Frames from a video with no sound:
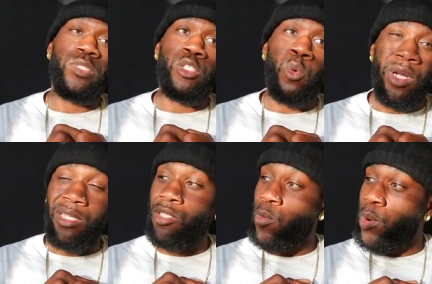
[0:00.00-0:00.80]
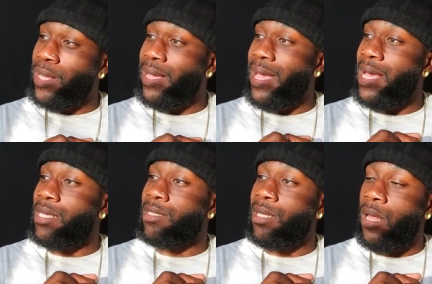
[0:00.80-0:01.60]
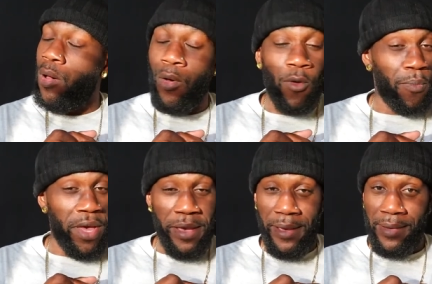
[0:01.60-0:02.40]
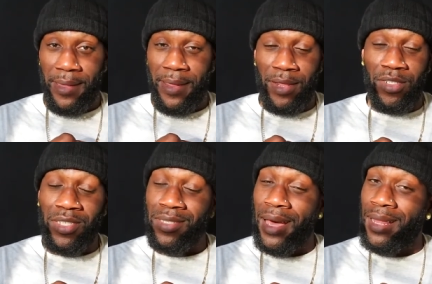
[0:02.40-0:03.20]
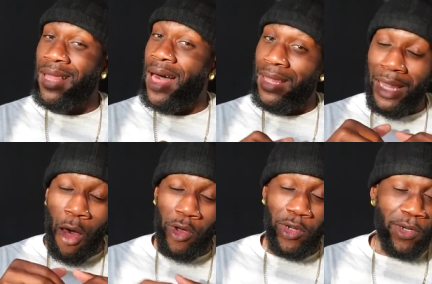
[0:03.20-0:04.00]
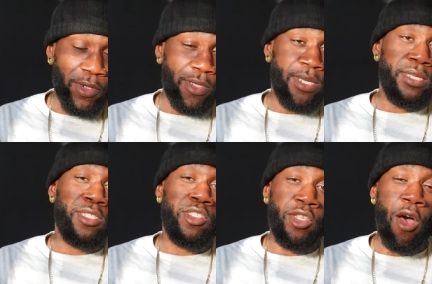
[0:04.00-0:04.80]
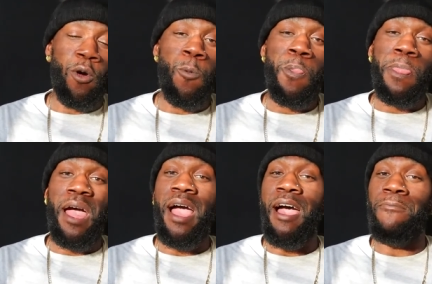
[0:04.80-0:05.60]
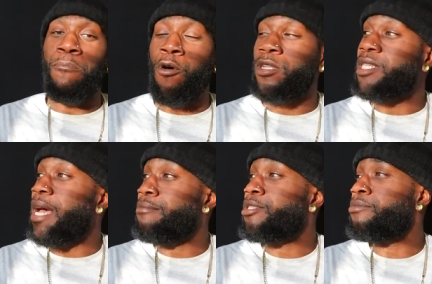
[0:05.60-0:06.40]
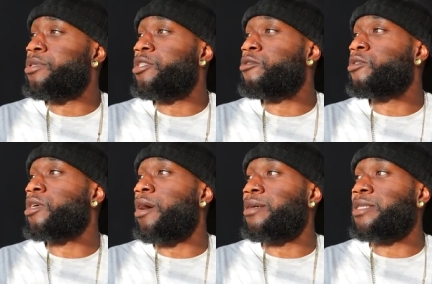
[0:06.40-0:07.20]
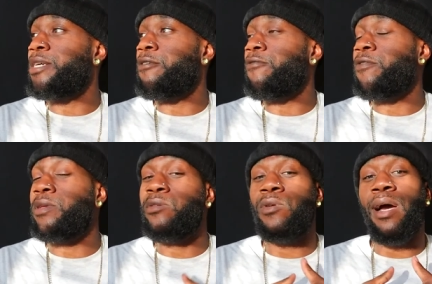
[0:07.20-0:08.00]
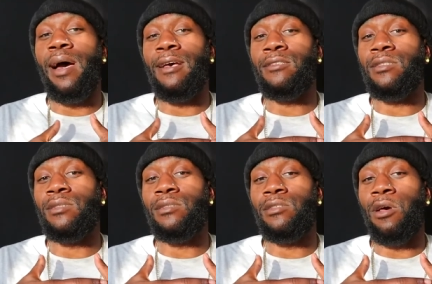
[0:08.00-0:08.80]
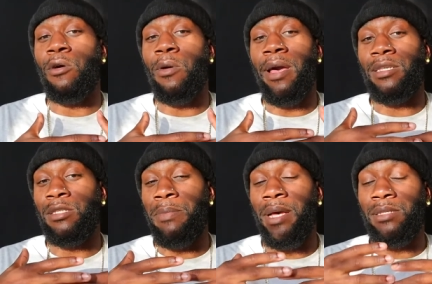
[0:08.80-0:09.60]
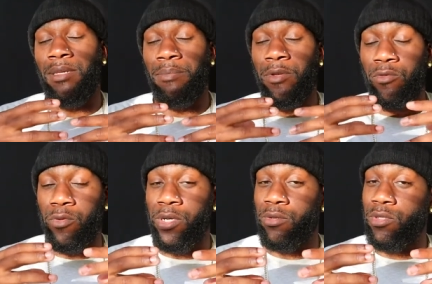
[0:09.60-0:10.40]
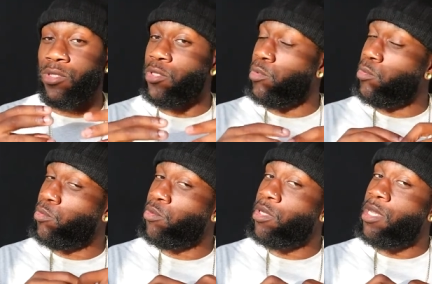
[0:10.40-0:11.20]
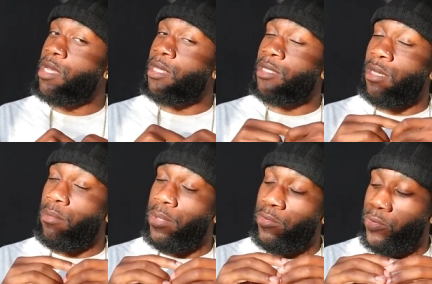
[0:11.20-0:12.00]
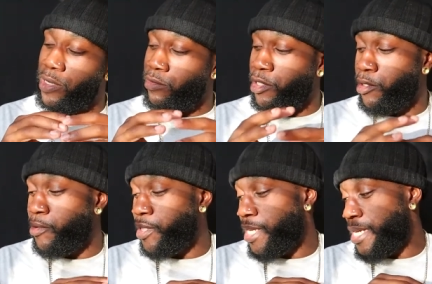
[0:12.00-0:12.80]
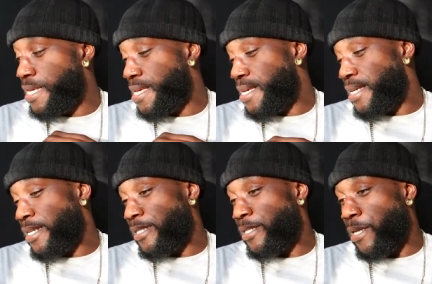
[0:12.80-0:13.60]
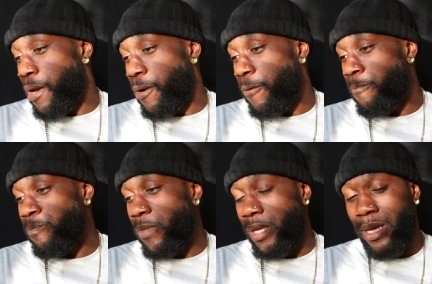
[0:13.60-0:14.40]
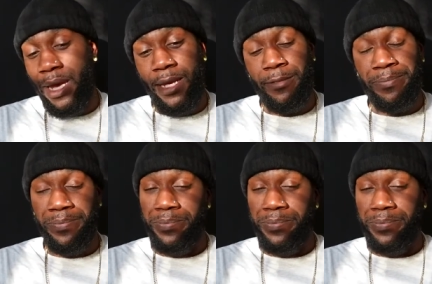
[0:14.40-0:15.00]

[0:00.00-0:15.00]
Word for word: 2020 is long, man, and it just got a lot longer. So I have more time to produce content for you guys. So expect something real soon. It's gonna be real juicy. So again,